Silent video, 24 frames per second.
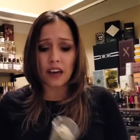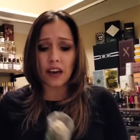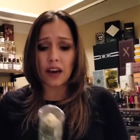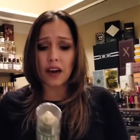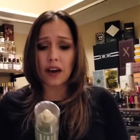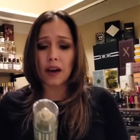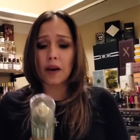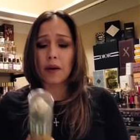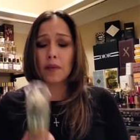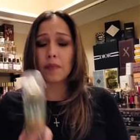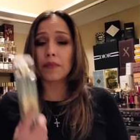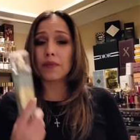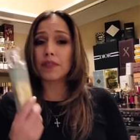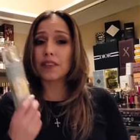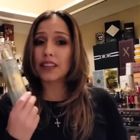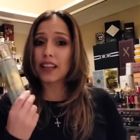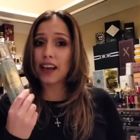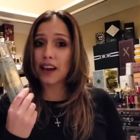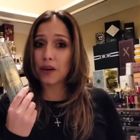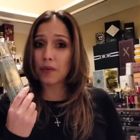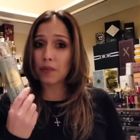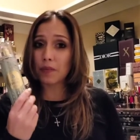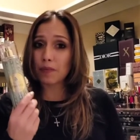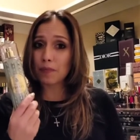Um,
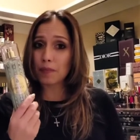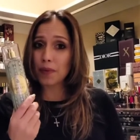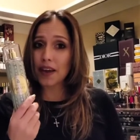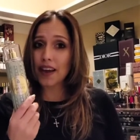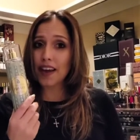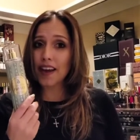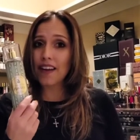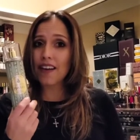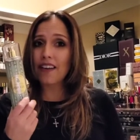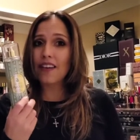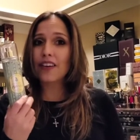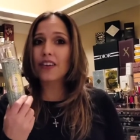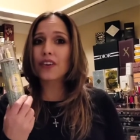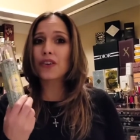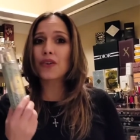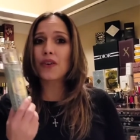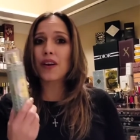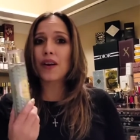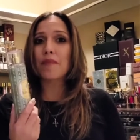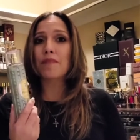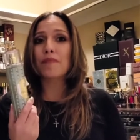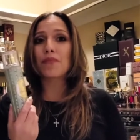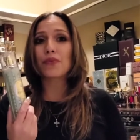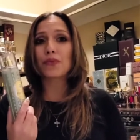now, pear
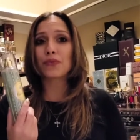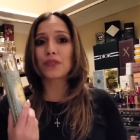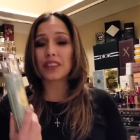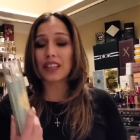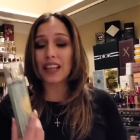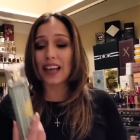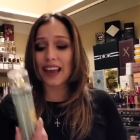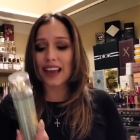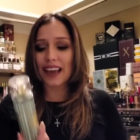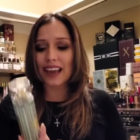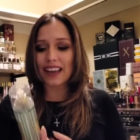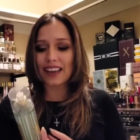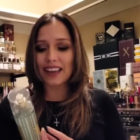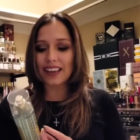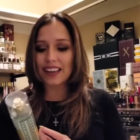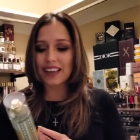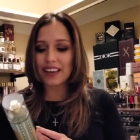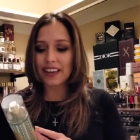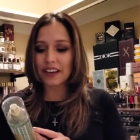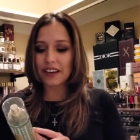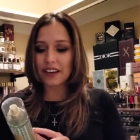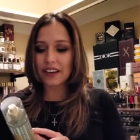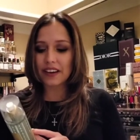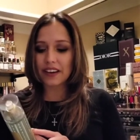creme brulee
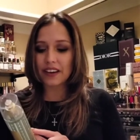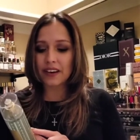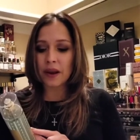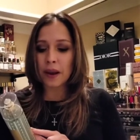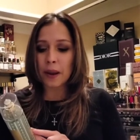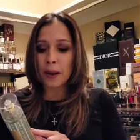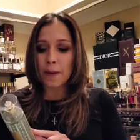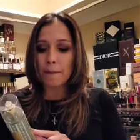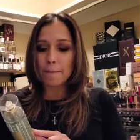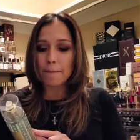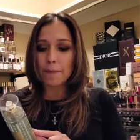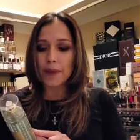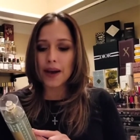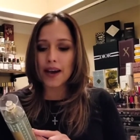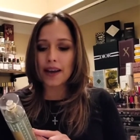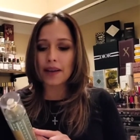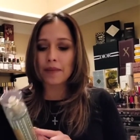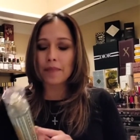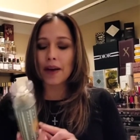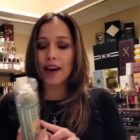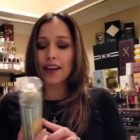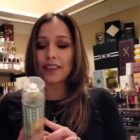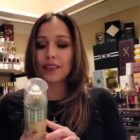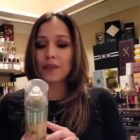here by
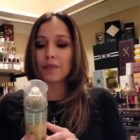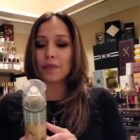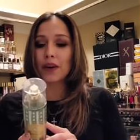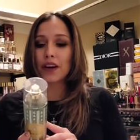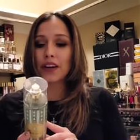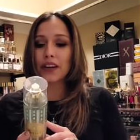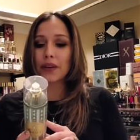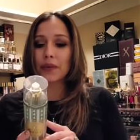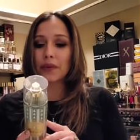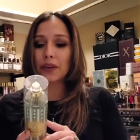Bath & Body